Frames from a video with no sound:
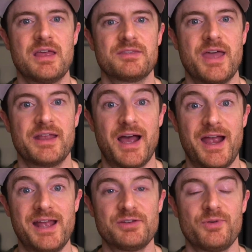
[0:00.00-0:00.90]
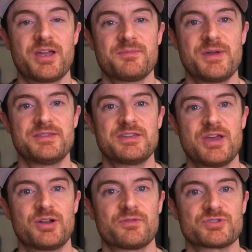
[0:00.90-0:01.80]
then I highly recommend that you
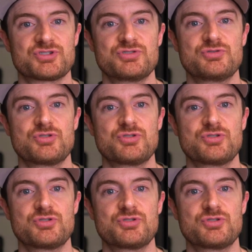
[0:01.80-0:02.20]
head over to